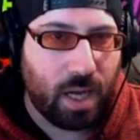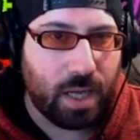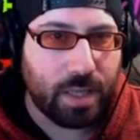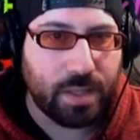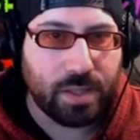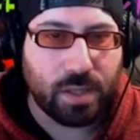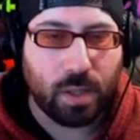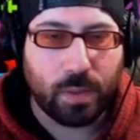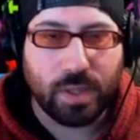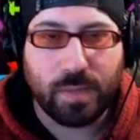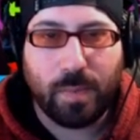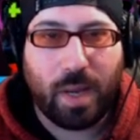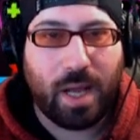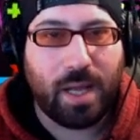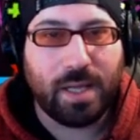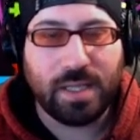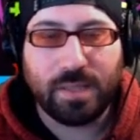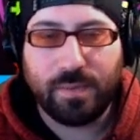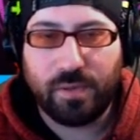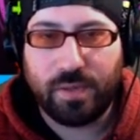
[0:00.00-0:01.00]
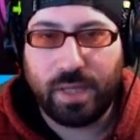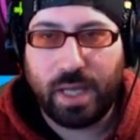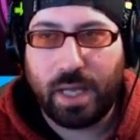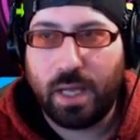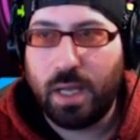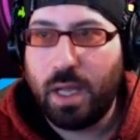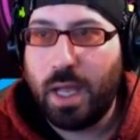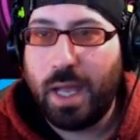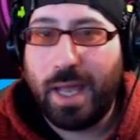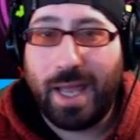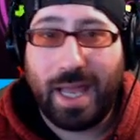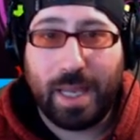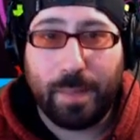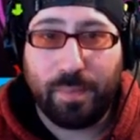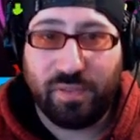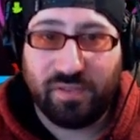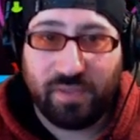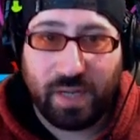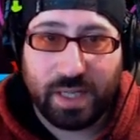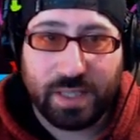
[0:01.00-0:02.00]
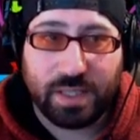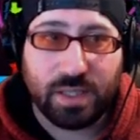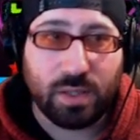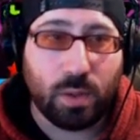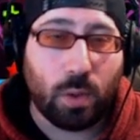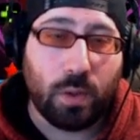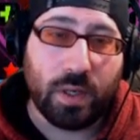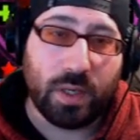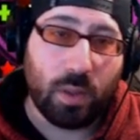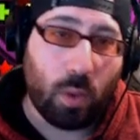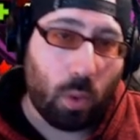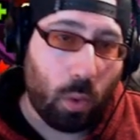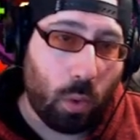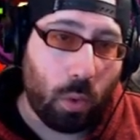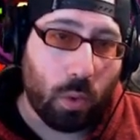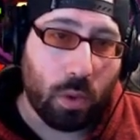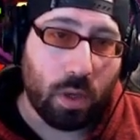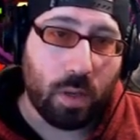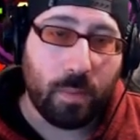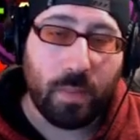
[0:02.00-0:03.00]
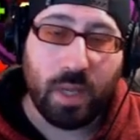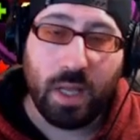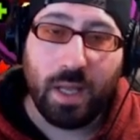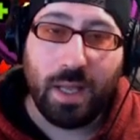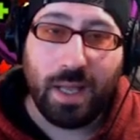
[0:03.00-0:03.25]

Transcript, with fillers: So it's possible that a Blitz or an Orb